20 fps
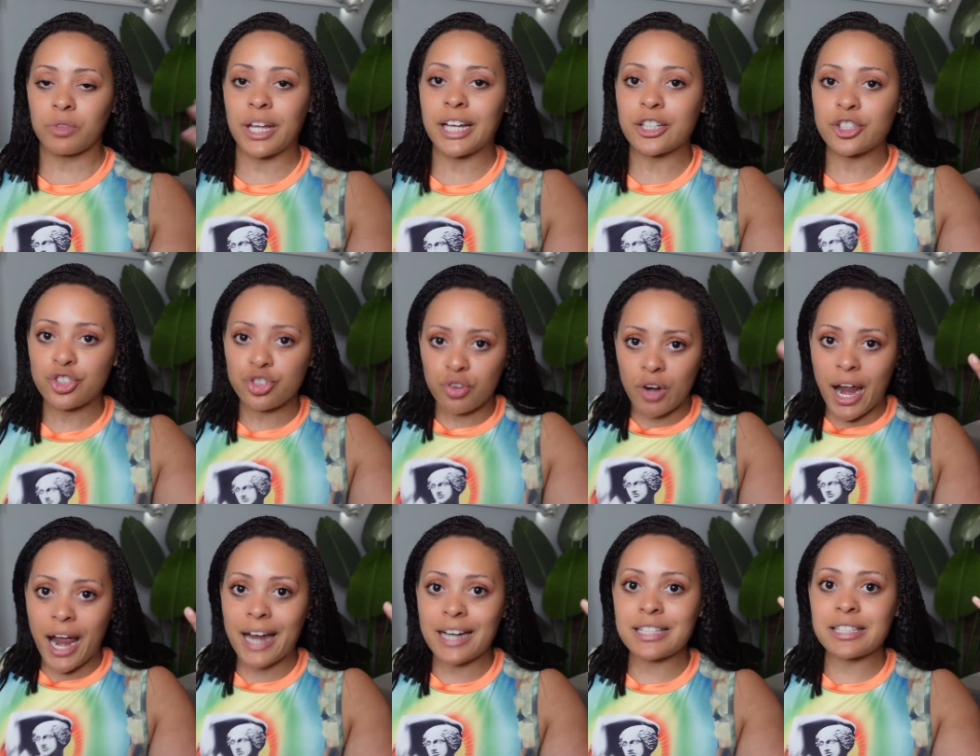like
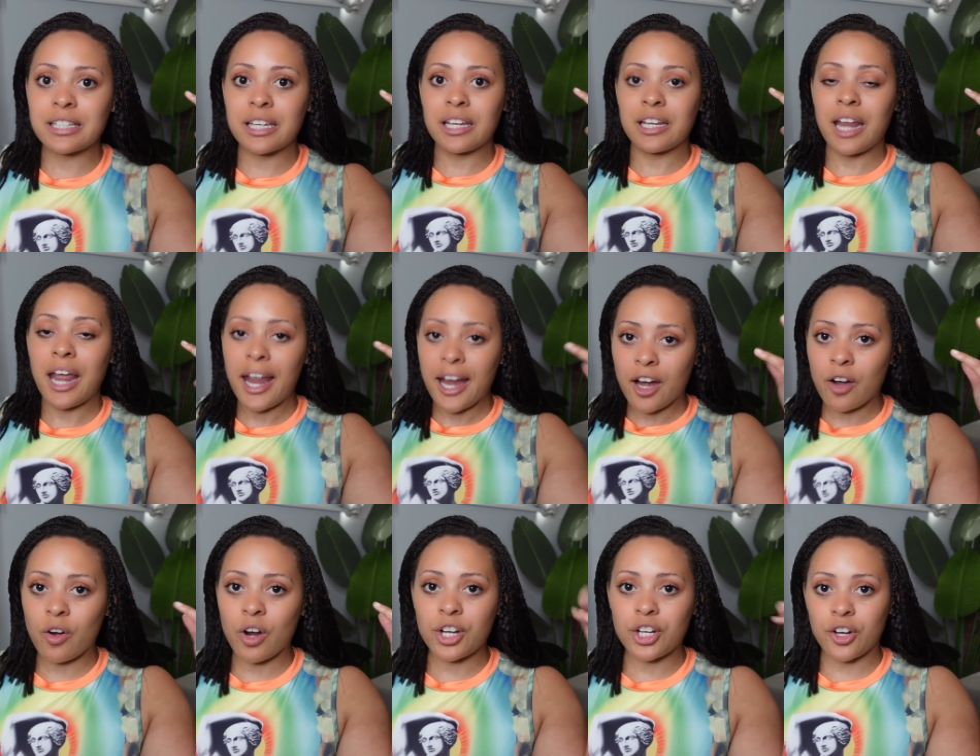tracks and
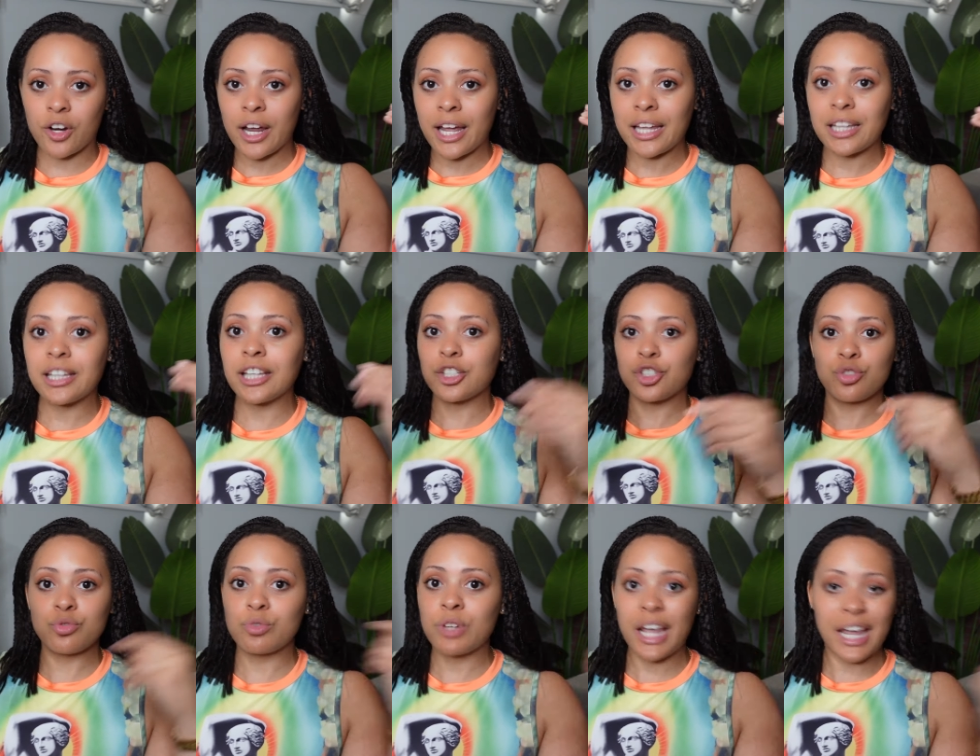hair on your head
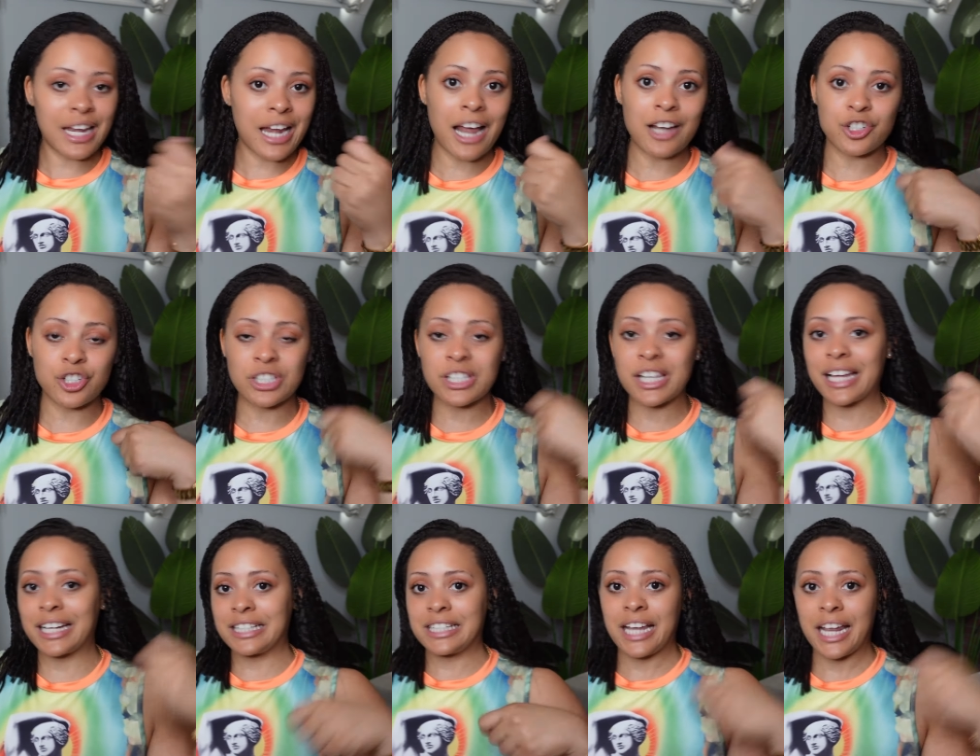that you cannot just
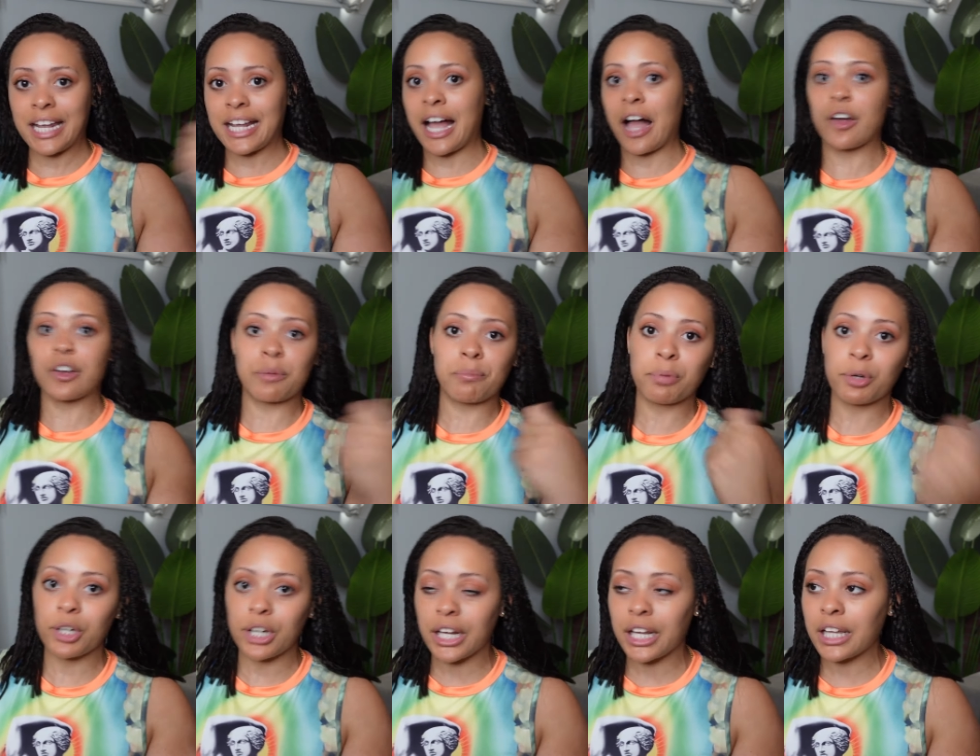like take out and
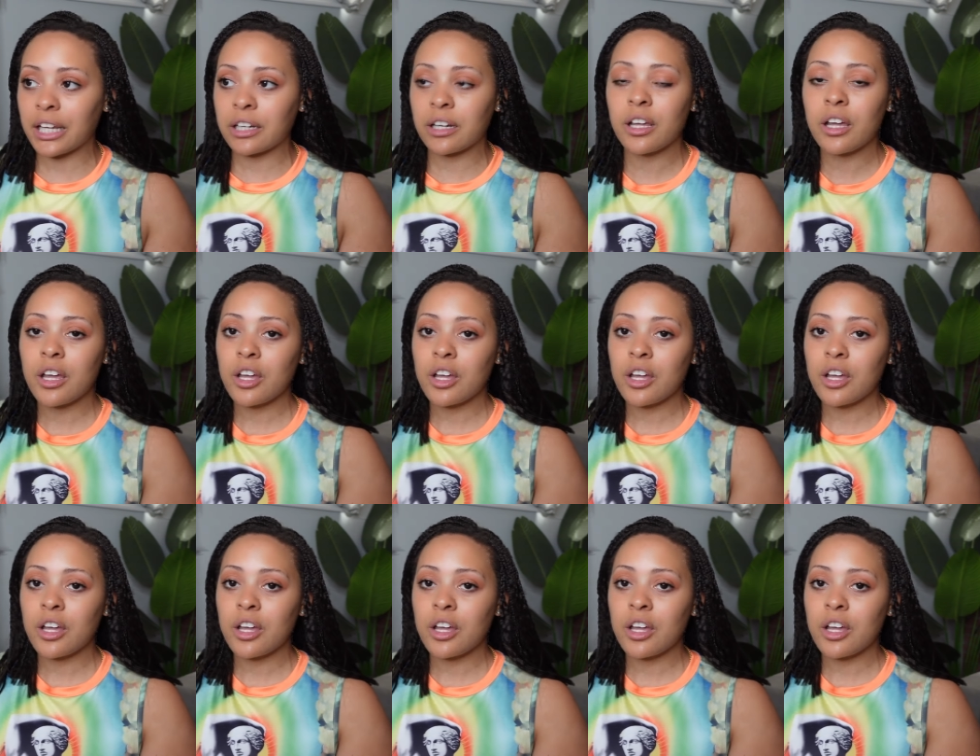put in,